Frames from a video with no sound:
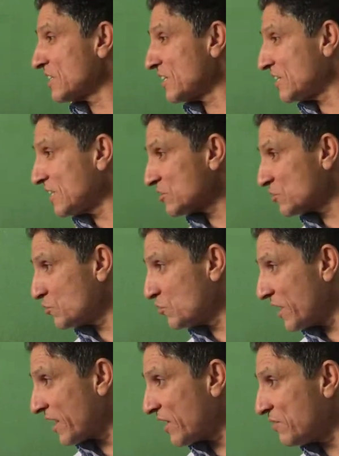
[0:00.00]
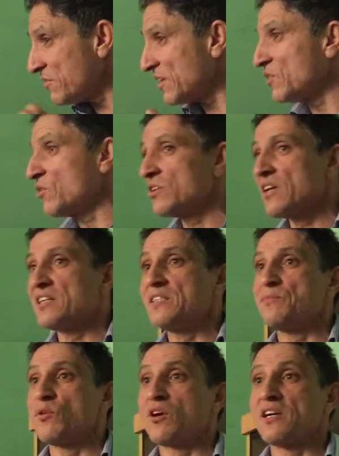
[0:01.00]
they lead to AV mm-hmm. nodal
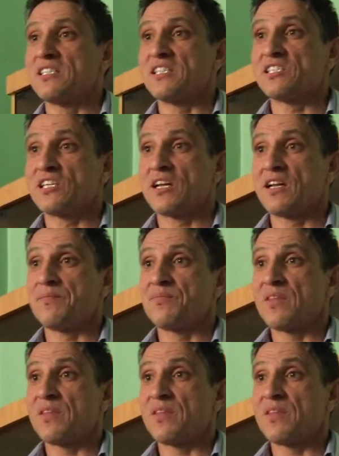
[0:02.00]
depolarization.